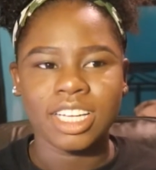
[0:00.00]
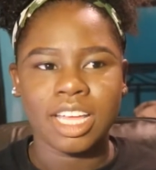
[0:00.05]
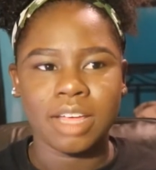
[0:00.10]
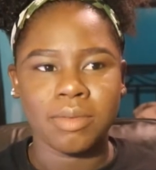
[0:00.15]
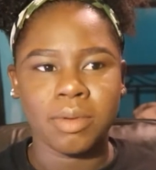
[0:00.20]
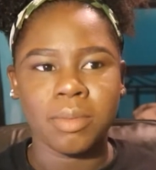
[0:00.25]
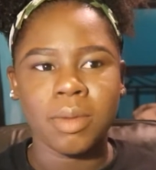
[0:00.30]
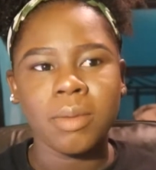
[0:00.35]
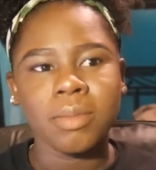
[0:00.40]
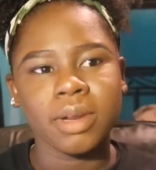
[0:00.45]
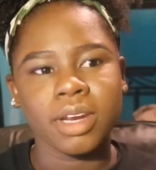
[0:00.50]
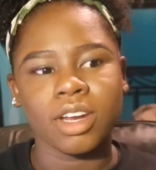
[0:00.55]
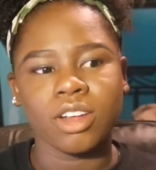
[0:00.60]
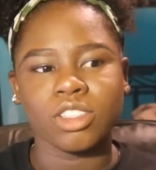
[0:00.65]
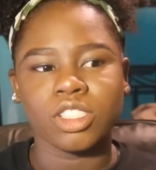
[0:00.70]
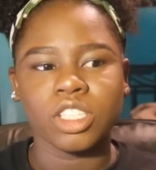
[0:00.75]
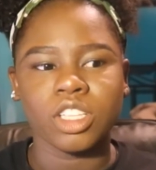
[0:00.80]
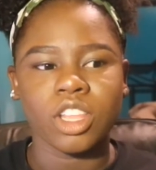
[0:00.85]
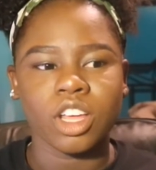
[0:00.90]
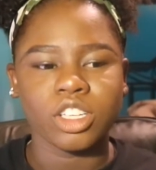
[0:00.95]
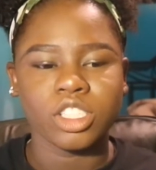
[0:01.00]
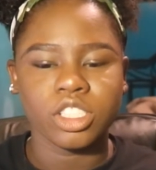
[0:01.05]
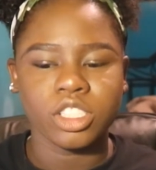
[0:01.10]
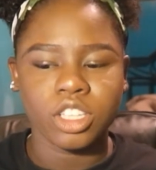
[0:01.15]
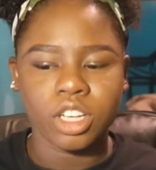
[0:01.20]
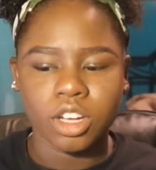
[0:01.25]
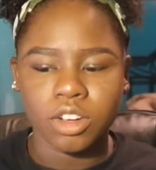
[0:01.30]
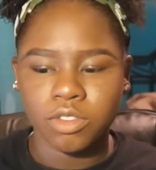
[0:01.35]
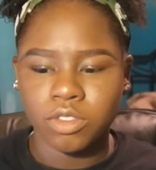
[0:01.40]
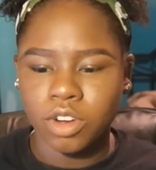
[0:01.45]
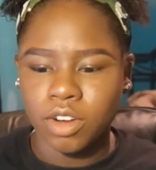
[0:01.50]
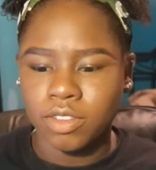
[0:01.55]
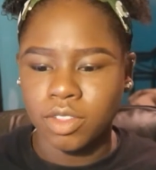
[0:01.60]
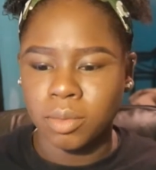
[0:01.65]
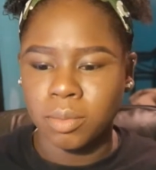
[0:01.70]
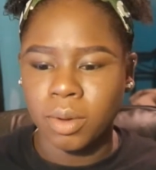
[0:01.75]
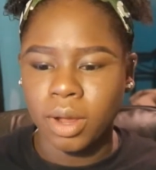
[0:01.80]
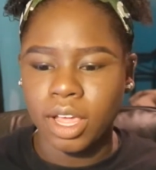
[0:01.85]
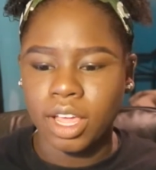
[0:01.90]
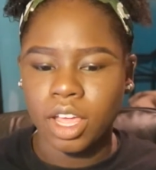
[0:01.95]
And my mom didn't know. She thought she took her foot off
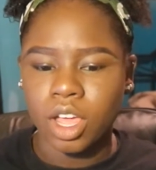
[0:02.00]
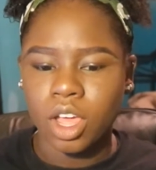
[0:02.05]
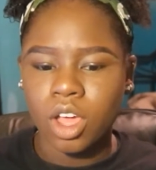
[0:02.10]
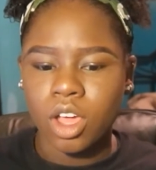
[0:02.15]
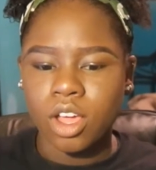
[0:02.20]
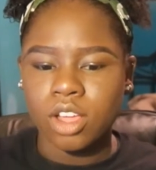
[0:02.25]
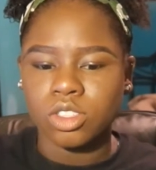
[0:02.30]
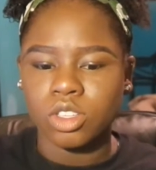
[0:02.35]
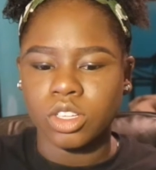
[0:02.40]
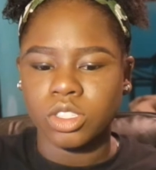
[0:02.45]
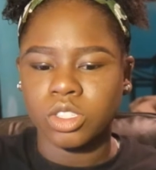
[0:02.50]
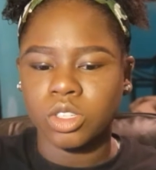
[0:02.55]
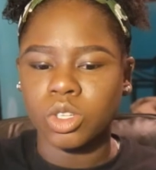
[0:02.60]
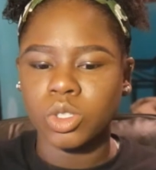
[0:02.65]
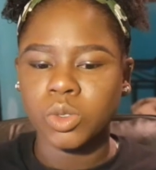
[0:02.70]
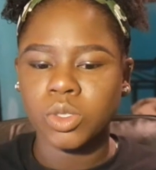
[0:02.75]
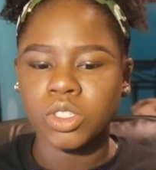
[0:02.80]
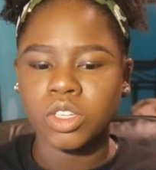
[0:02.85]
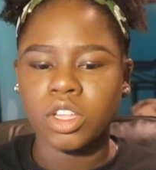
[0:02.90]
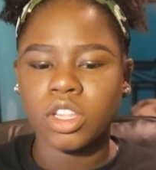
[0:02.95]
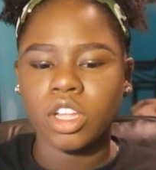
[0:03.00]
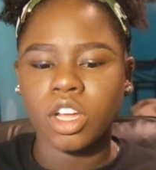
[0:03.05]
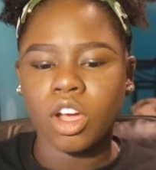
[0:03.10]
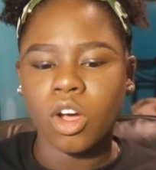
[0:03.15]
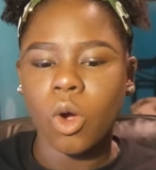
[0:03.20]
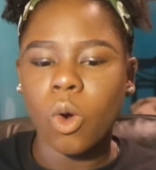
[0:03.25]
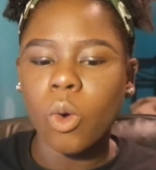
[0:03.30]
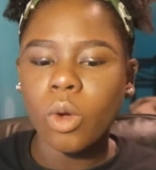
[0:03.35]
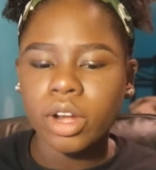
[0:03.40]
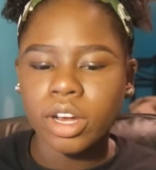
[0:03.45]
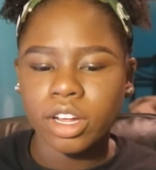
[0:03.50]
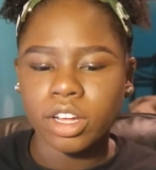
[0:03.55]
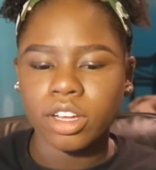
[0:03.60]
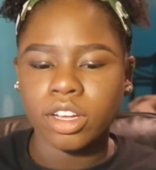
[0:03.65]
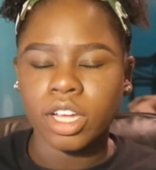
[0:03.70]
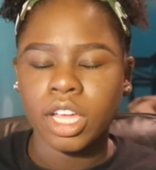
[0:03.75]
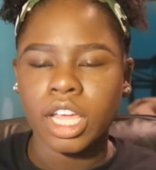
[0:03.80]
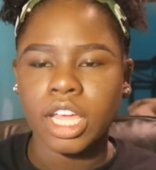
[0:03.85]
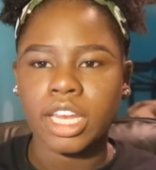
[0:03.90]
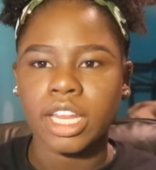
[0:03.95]
the brake. So as soon as we turned the
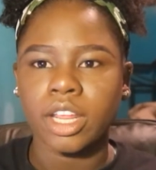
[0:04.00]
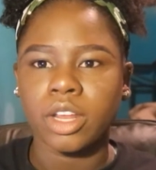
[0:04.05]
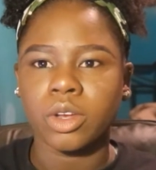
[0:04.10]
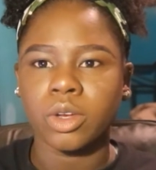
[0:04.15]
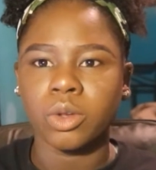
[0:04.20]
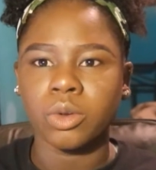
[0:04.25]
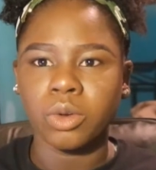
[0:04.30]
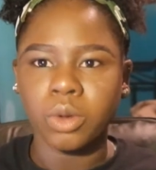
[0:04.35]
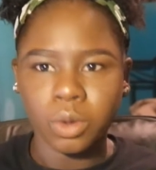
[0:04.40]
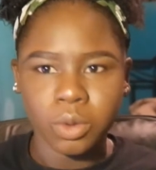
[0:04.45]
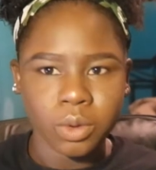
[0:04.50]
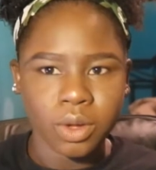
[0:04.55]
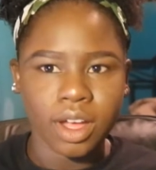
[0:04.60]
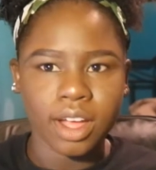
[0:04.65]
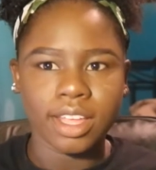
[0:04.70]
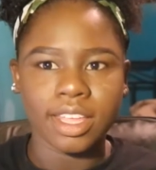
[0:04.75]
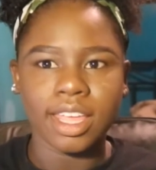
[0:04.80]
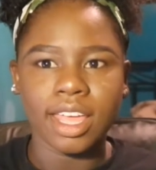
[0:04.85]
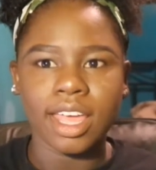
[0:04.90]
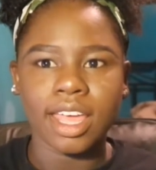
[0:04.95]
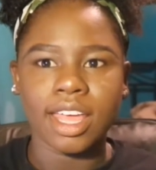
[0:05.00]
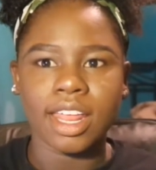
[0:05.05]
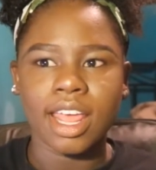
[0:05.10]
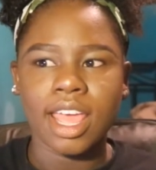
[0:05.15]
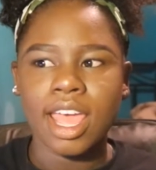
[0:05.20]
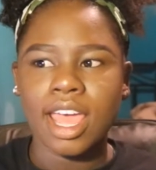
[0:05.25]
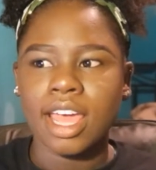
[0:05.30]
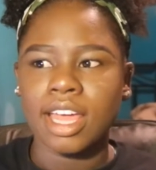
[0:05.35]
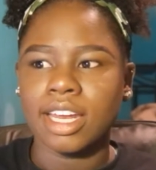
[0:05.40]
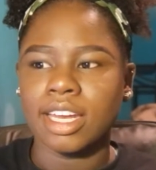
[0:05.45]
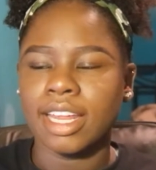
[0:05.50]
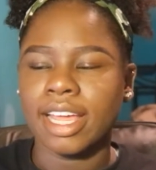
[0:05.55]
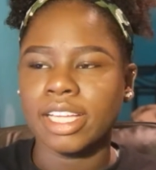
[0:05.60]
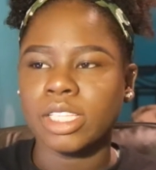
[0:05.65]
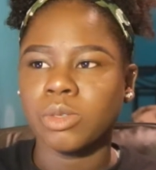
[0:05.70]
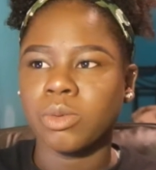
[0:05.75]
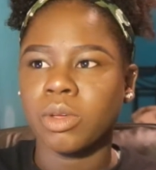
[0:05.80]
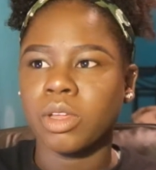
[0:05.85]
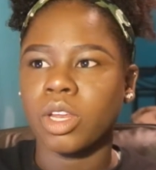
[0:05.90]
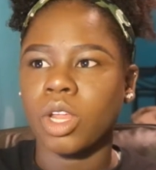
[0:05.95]
corner, it did doo doo again.
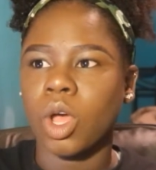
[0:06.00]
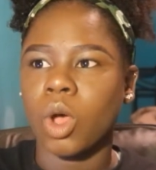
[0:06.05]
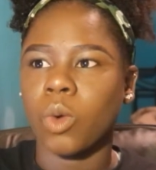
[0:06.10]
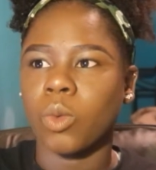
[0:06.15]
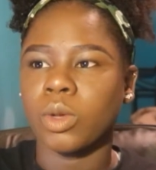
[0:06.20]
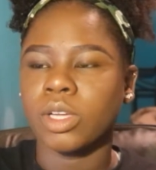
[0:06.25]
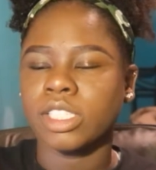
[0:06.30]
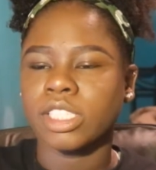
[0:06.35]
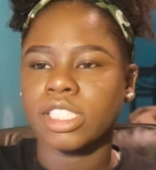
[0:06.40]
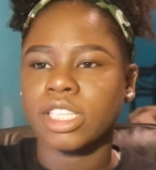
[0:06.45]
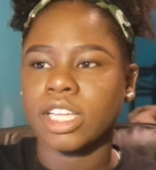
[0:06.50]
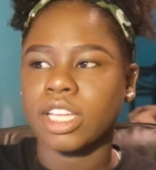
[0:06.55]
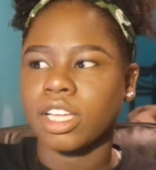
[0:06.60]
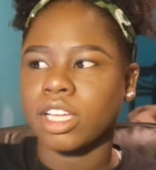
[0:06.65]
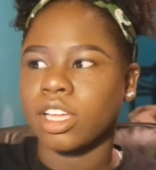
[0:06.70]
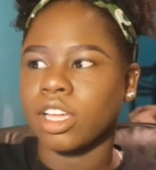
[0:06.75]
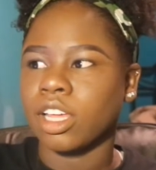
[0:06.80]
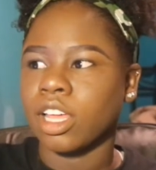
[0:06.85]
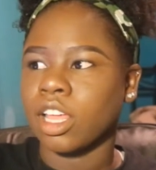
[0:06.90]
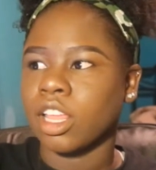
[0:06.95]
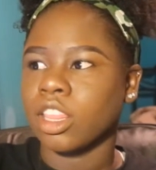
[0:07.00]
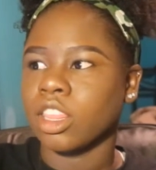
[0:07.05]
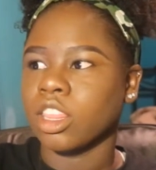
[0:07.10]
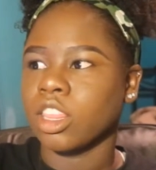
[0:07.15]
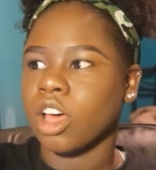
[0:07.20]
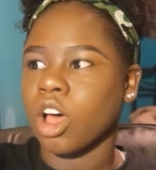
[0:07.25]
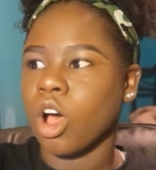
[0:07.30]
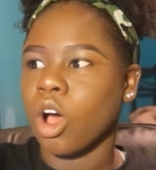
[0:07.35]
Next thing we know, we see the